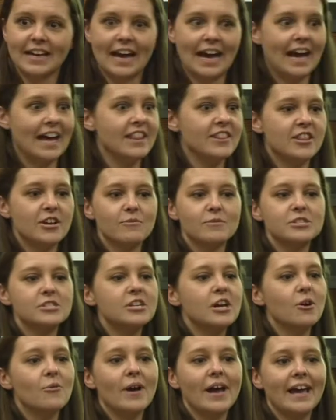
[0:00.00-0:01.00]
I, there was
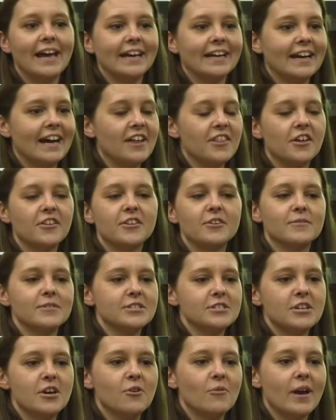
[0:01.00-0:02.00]
no way. I thought there
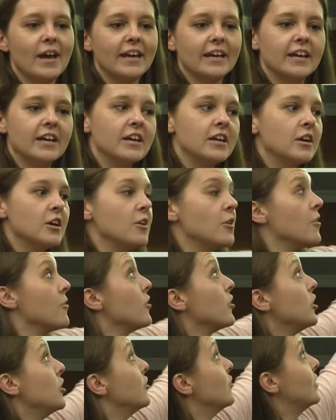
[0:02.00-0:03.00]
was no way.
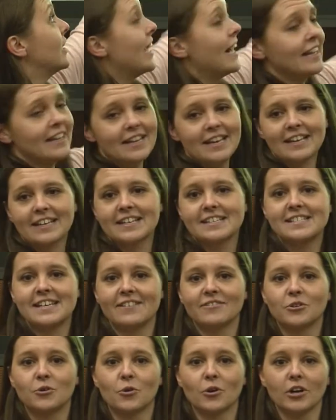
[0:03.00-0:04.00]
You've got to let kids
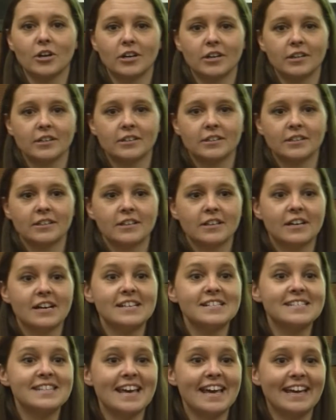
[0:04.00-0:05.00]
have core
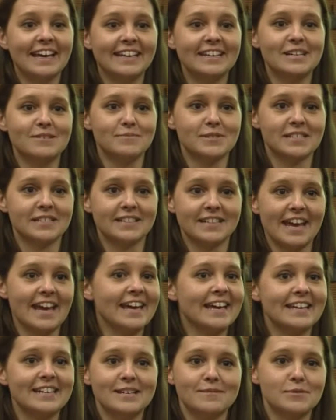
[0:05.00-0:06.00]
because they end up they
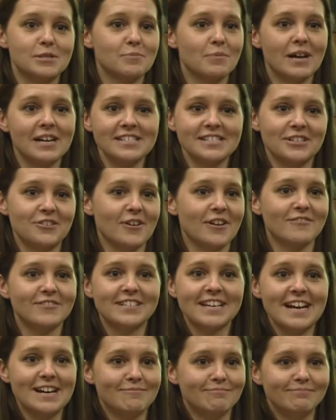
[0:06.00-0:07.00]
end up surprising you every
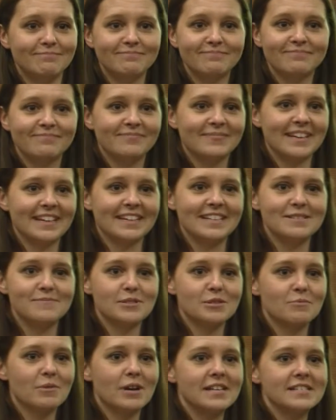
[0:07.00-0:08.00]
time. They end up
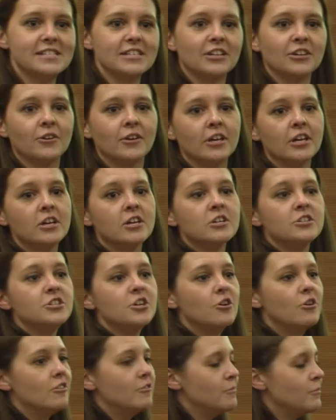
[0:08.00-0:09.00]
surprising you.
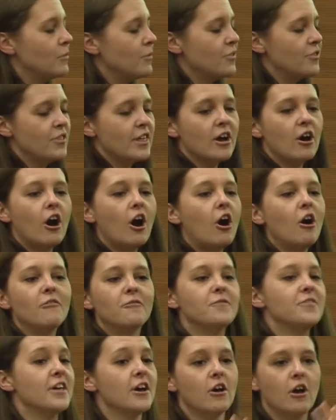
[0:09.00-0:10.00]
Two of them, they'll
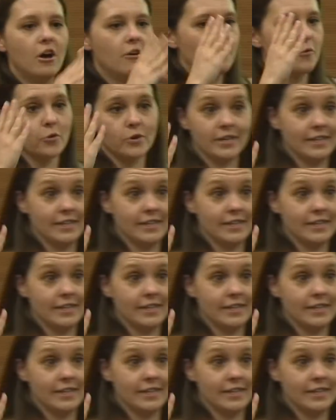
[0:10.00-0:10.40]
all, they'll all four